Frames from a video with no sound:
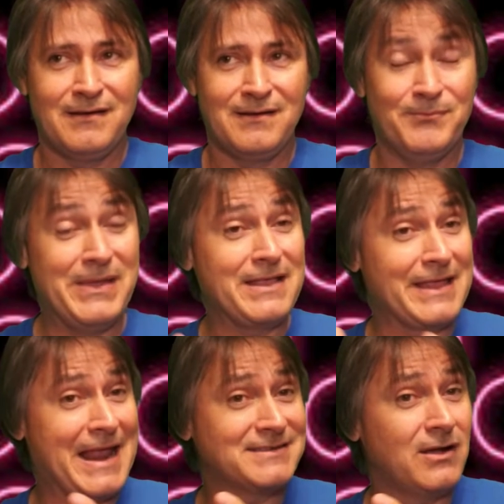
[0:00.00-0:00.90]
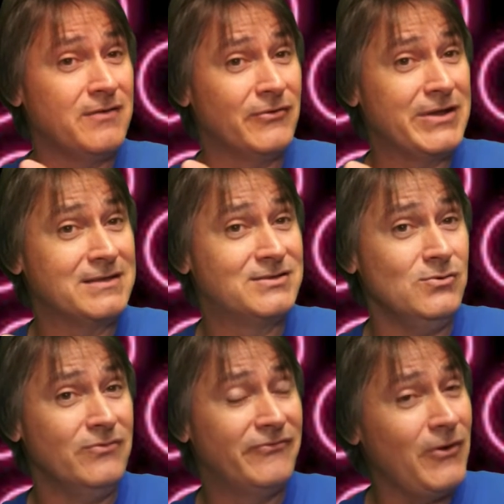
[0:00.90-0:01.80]
being that I saw Evil Dead 2
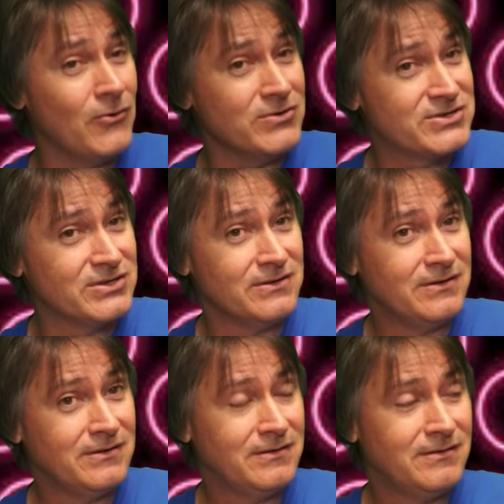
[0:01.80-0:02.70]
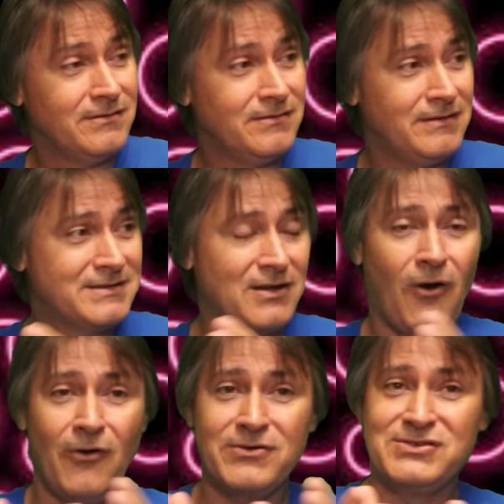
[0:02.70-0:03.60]
first, it's
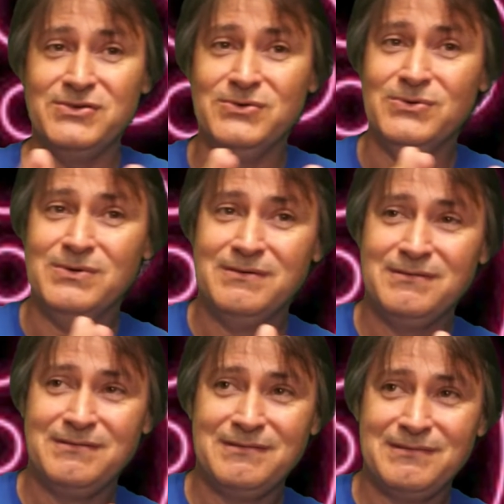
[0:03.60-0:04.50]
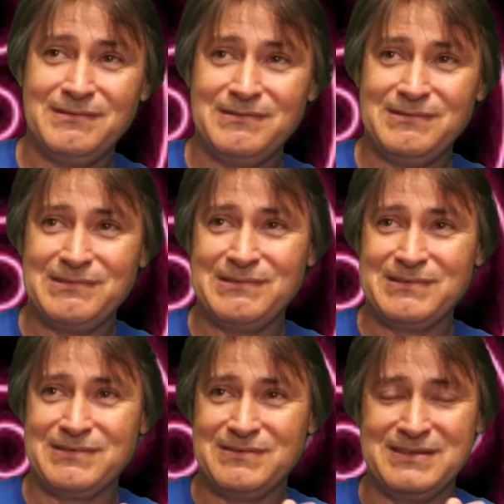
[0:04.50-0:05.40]
hard to
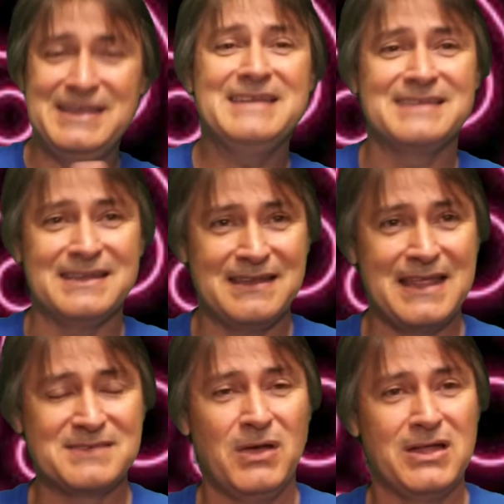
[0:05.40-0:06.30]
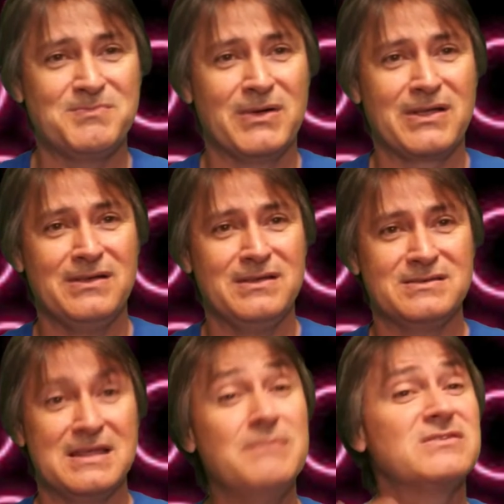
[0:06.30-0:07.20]
diss it as much
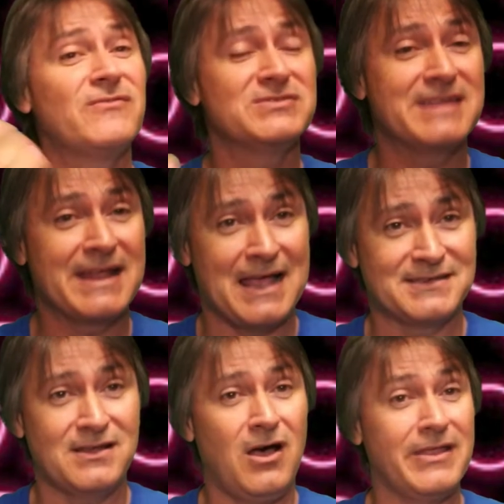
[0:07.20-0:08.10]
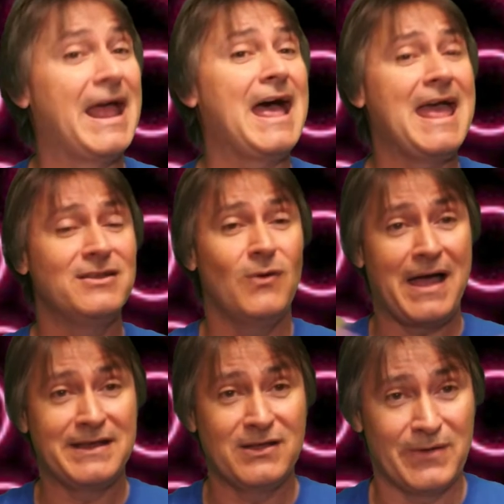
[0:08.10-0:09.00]
because it was the first thing I saw and I had no
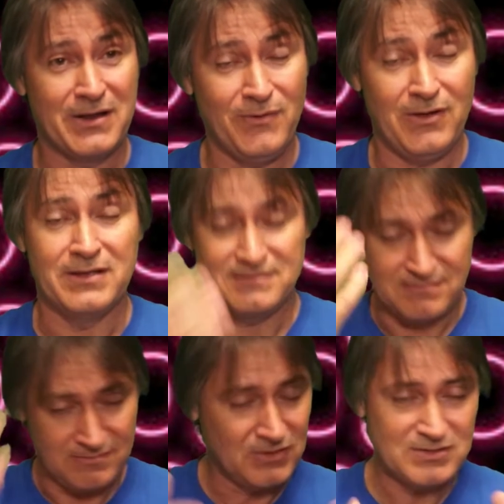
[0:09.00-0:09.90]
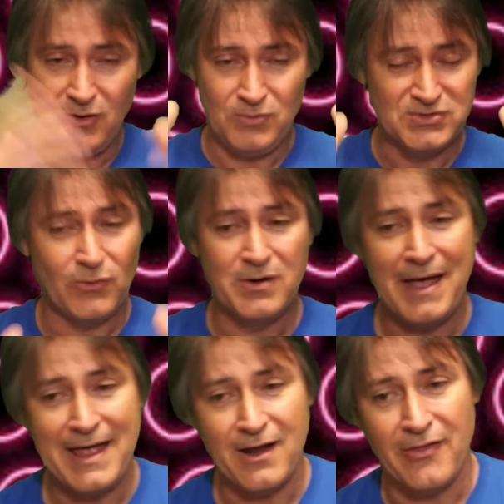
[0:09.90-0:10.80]
idea what it was. There's a whole story
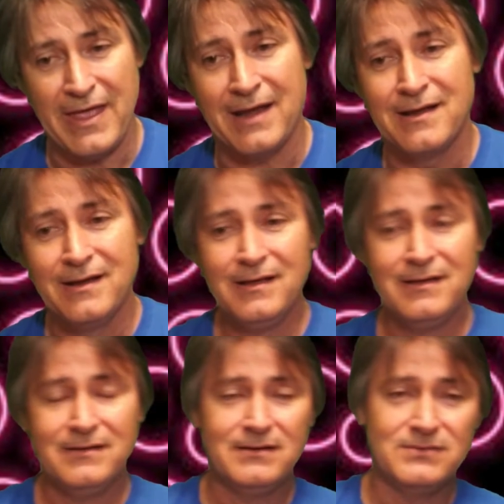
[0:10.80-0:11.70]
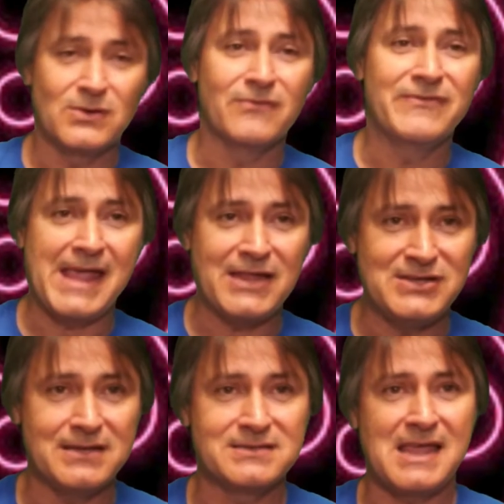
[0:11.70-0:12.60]
behind all that. It was on a
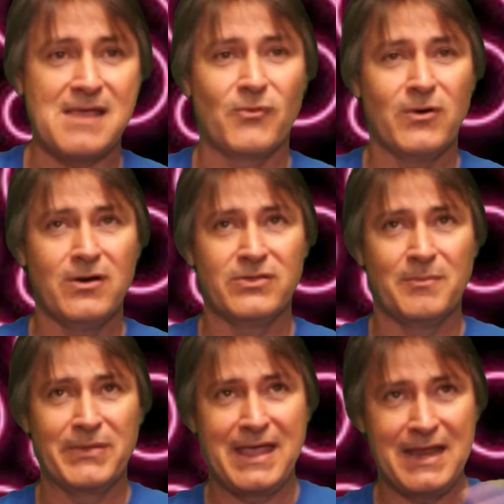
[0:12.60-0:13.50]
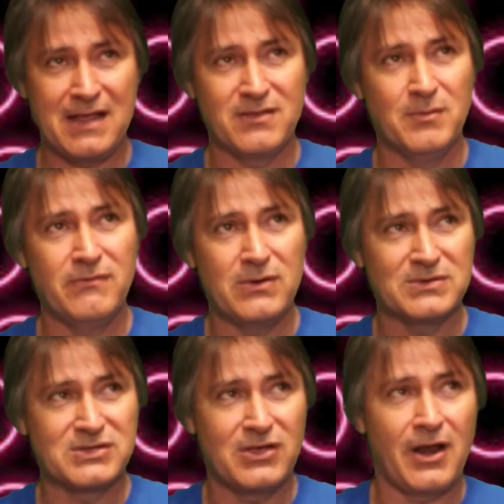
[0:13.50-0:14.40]
VHS tape where the beginning of the movie was
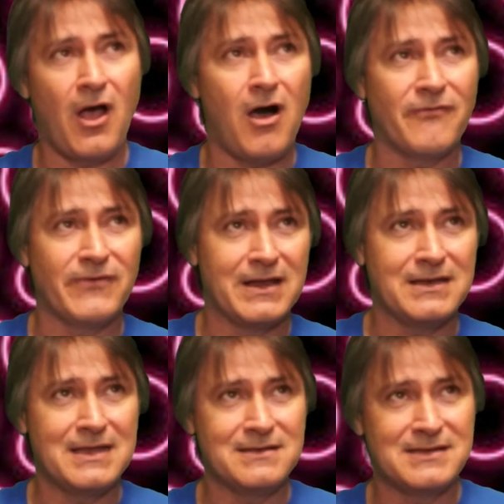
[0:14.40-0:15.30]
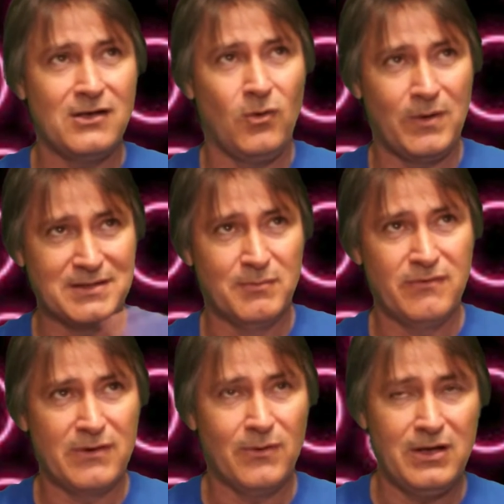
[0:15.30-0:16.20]
cut off and it didn't tell what the
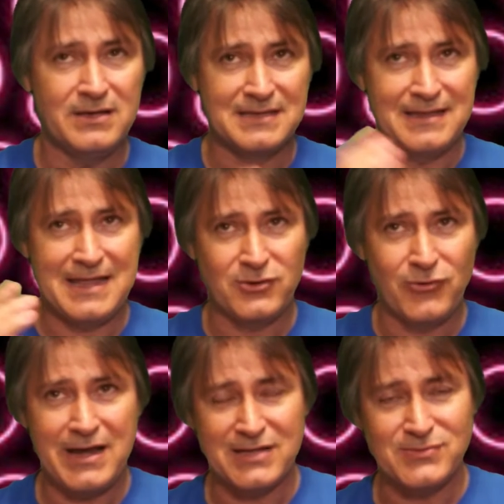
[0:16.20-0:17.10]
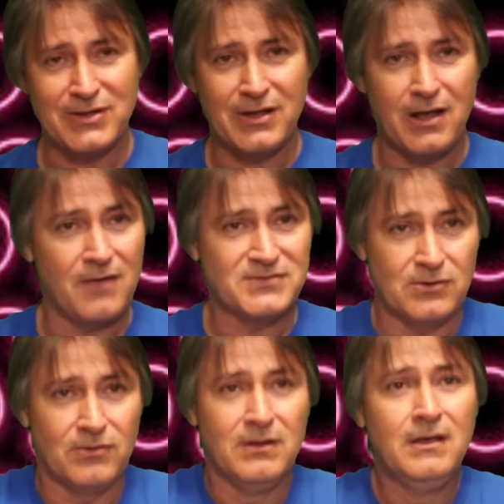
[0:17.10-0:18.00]
movie was, and the end credits were cut off.
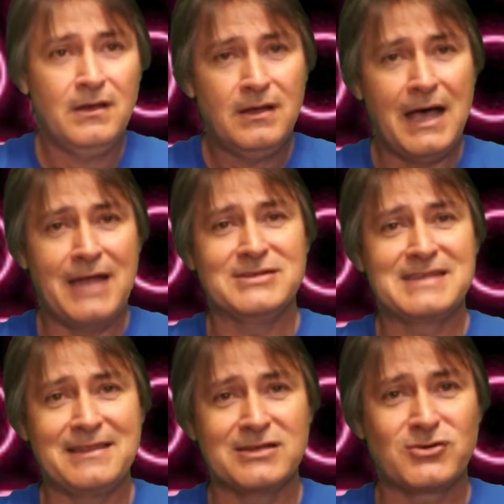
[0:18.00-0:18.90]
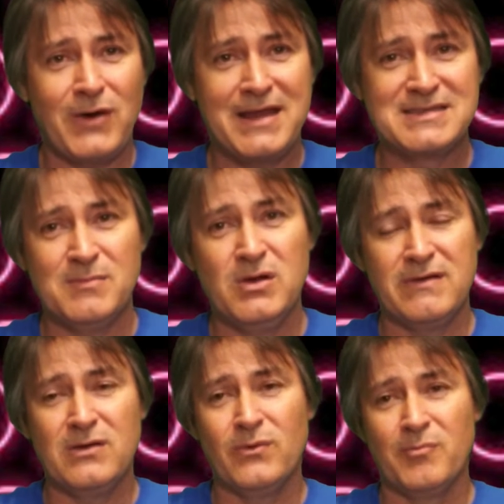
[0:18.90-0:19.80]
So I just had this crazy
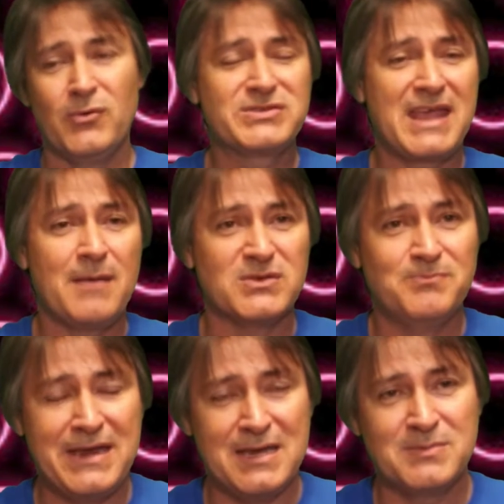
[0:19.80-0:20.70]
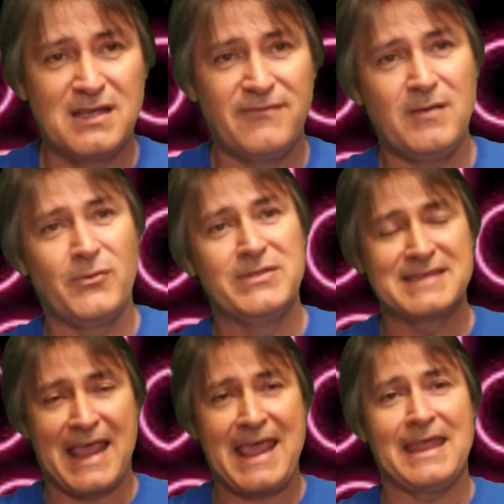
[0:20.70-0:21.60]
movie where Bruce Campbell's beating himself up with his
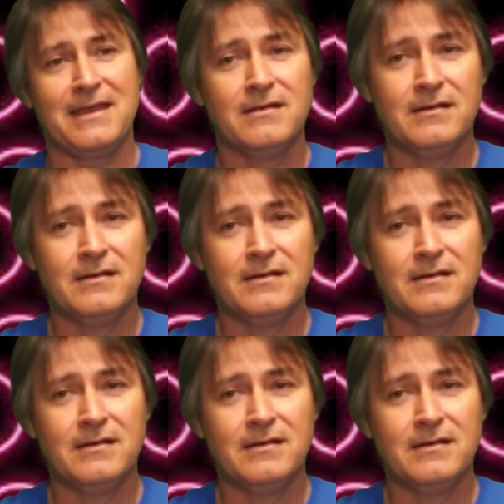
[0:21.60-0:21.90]
hand.